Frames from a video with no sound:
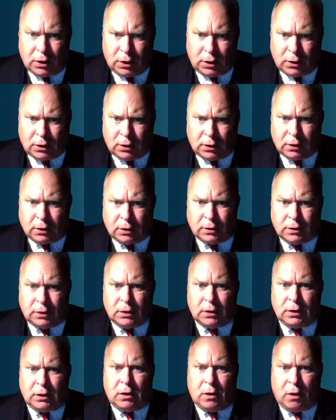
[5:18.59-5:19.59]
heard
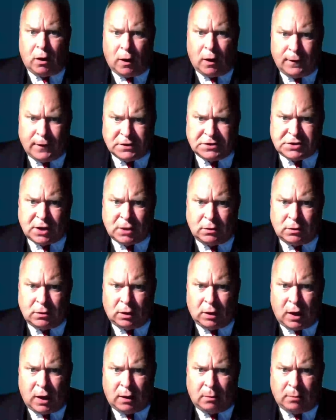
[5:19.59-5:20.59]
on this
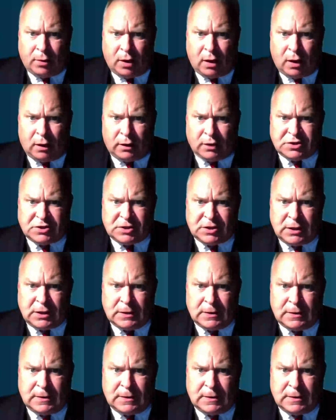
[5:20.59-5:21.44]
underlying policy.